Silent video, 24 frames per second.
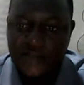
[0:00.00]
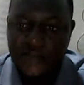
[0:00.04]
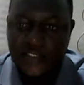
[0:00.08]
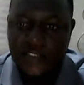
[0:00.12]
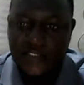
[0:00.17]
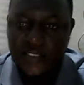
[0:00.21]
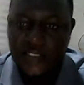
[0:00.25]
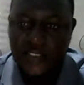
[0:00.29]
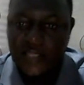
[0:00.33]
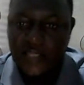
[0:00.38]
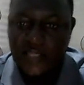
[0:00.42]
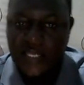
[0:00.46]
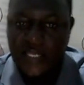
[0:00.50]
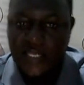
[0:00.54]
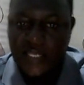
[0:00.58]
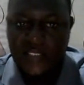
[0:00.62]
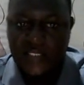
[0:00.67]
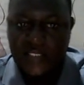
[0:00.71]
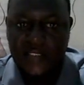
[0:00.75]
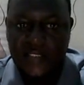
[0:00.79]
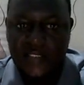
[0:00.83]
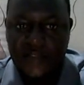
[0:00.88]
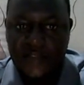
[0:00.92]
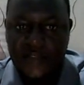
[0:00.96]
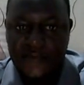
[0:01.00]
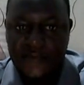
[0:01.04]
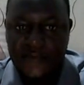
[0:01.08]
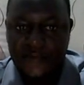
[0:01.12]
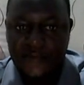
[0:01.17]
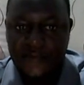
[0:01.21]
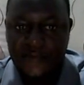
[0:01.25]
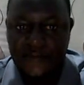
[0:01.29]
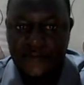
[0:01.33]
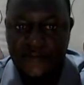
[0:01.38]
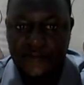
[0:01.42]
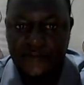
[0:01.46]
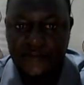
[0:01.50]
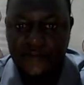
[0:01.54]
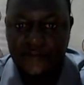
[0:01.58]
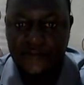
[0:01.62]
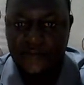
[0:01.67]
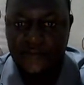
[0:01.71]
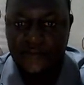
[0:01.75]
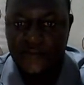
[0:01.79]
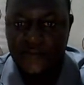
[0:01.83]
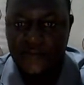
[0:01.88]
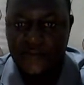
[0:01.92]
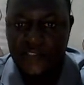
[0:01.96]
see that
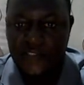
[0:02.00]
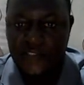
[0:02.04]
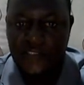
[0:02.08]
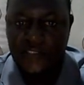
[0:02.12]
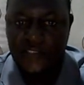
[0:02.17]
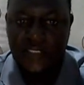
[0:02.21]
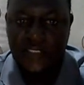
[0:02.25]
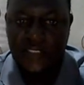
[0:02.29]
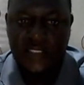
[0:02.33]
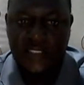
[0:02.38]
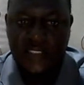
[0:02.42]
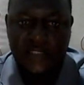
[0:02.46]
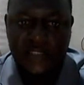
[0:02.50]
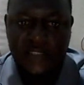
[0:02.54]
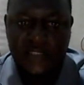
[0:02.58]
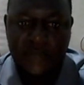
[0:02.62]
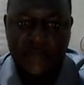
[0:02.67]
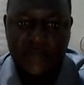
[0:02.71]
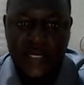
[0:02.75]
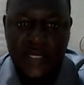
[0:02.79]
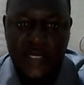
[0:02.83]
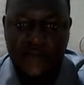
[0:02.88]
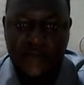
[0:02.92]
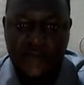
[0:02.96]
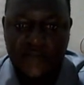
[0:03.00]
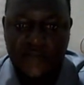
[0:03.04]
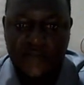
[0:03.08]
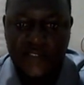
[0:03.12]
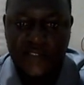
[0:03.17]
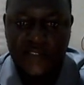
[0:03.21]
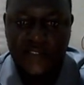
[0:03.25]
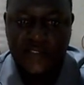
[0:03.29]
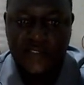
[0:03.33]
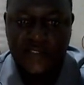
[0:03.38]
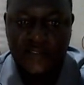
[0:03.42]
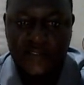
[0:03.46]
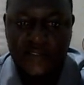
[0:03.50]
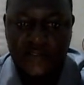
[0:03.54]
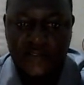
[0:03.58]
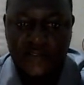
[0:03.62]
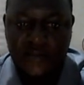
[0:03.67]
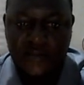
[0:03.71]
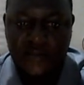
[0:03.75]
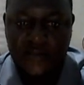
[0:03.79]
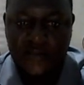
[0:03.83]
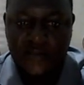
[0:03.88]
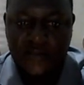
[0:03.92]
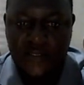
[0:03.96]
that's the bounce,
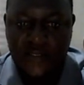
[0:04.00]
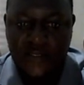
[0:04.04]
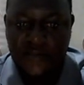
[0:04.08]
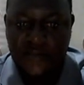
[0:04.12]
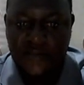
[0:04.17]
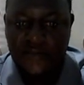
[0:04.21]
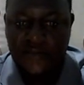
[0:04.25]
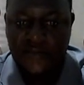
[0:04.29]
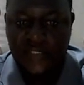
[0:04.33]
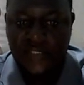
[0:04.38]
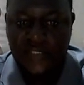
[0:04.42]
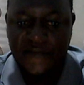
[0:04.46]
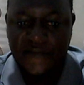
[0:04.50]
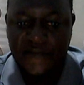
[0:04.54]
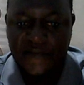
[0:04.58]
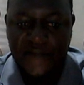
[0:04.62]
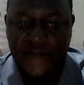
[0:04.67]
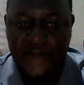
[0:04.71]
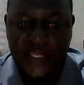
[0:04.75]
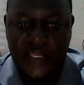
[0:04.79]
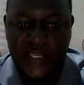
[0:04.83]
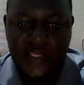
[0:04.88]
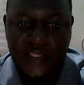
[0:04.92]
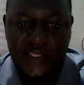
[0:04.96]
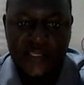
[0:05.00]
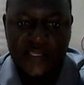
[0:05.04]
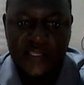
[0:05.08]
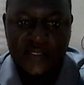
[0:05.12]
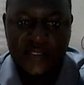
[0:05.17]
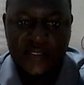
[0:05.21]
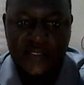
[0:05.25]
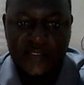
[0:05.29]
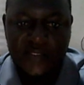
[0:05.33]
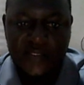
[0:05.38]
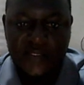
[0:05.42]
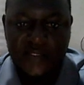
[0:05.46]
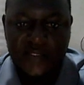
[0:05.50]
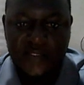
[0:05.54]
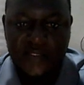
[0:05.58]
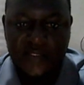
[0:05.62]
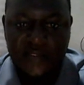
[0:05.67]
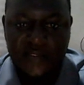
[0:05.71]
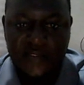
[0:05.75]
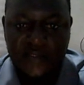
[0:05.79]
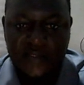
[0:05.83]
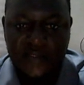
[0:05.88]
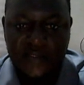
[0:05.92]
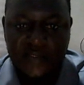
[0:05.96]
those are fly ins.
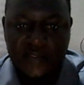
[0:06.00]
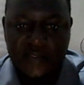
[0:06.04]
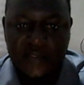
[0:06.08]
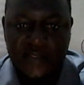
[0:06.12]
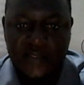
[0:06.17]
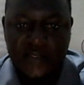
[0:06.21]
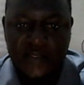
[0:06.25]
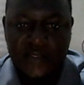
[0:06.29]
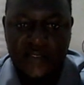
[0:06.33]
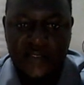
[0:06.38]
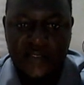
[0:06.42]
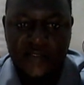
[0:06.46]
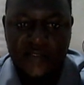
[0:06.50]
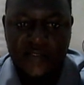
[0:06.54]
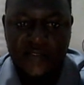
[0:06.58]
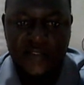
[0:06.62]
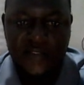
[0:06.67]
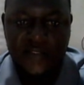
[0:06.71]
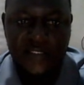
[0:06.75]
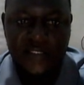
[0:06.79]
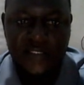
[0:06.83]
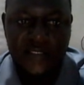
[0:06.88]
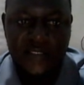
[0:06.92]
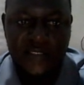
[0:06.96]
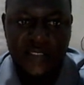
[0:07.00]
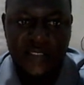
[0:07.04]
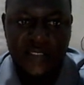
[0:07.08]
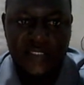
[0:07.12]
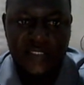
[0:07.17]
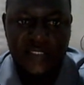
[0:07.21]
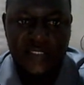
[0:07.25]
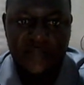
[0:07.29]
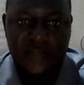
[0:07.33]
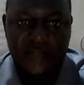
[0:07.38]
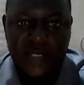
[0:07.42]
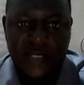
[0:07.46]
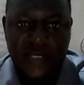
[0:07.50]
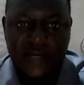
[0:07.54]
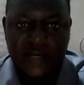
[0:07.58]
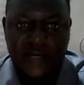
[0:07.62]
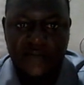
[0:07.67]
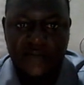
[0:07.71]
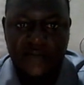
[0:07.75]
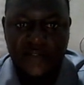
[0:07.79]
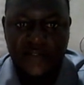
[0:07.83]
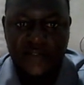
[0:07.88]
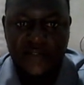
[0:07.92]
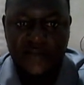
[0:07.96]
You see, that's
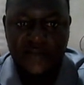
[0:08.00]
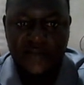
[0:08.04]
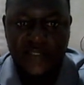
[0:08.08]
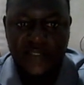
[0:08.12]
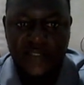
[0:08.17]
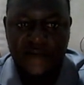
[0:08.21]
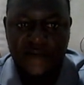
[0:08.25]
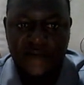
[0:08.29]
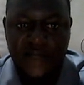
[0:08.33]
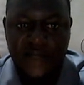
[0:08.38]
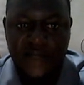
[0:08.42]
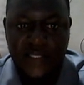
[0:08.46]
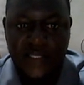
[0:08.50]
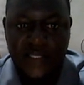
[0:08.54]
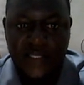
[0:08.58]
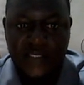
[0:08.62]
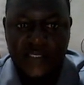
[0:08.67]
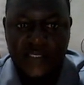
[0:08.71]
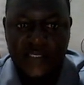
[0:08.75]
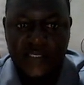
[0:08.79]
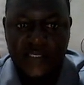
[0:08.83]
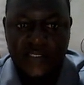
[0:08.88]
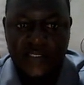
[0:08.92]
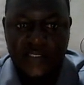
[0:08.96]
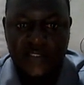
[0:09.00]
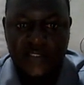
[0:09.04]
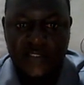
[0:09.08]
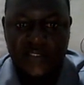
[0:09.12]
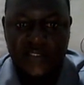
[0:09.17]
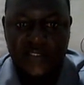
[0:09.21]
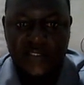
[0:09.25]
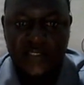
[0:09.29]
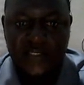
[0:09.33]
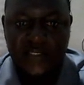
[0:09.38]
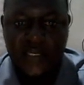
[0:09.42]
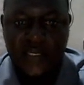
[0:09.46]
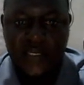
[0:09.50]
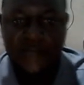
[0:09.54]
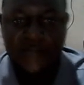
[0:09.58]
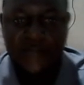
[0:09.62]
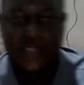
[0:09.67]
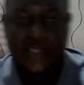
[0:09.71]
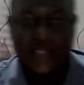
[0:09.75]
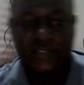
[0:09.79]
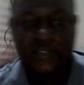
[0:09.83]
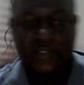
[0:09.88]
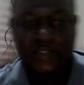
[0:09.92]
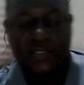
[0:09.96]
bounce, those are fly ins. I
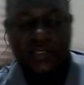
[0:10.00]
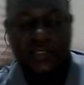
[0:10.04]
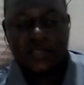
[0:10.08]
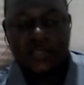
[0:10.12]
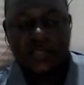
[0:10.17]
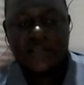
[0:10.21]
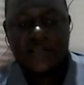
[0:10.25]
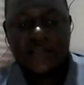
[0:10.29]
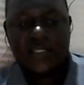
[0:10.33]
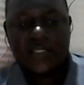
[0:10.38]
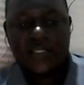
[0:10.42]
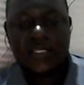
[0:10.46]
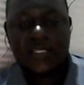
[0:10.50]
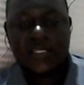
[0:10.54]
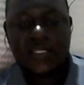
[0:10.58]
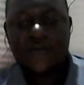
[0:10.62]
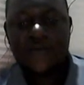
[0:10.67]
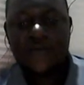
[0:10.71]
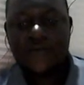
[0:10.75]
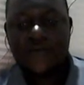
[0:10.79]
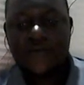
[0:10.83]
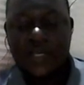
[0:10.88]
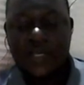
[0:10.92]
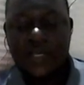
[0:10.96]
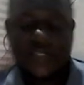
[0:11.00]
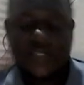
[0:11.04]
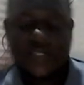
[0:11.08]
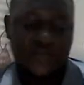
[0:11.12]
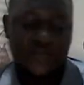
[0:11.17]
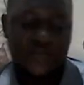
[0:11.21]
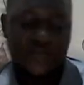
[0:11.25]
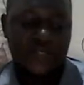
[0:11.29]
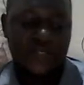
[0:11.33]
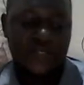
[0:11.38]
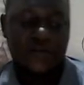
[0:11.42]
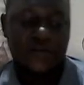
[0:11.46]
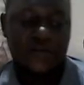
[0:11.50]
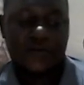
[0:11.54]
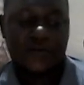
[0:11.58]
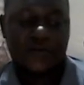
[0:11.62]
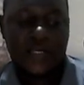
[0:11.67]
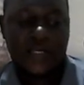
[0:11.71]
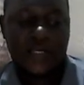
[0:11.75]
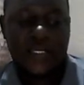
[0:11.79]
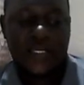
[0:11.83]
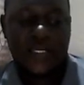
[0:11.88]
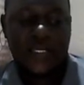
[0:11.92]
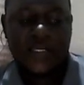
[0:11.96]
mean, that's how your work is going to
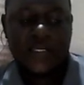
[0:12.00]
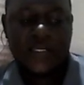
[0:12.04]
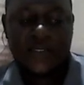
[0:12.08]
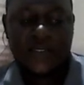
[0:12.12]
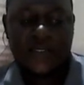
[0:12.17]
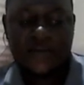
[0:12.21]
look like.